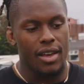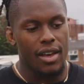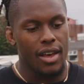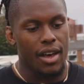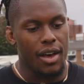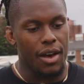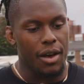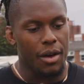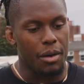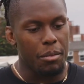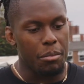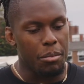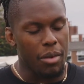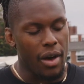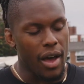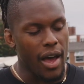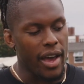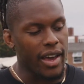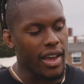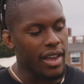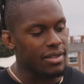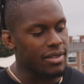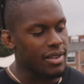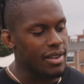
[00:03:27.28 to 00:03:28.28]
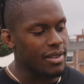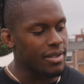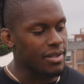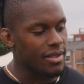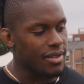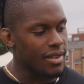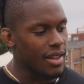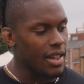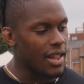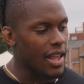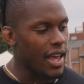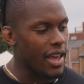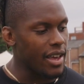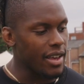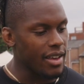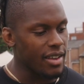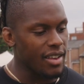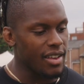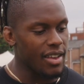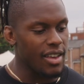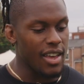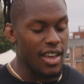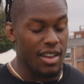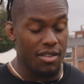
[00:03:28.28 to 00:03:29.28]
But I guess it's
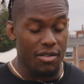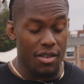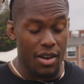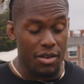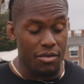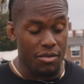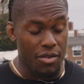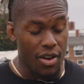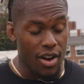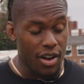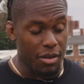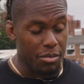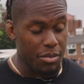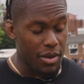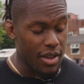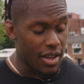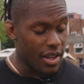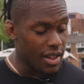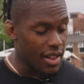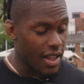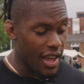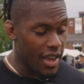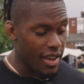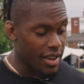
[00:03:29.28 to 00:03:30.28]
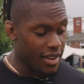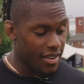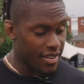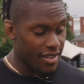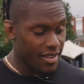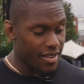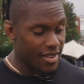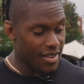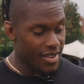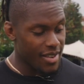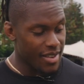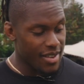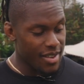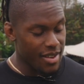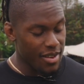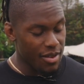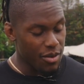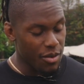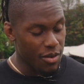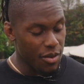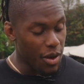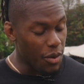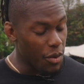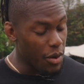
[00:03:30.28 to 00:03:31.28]
in rugby,
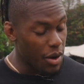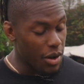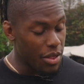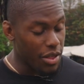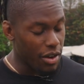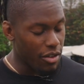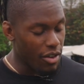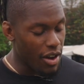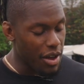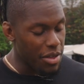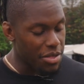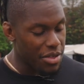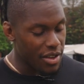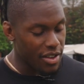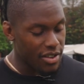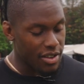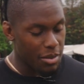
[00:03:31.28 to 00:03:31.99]
one of the great things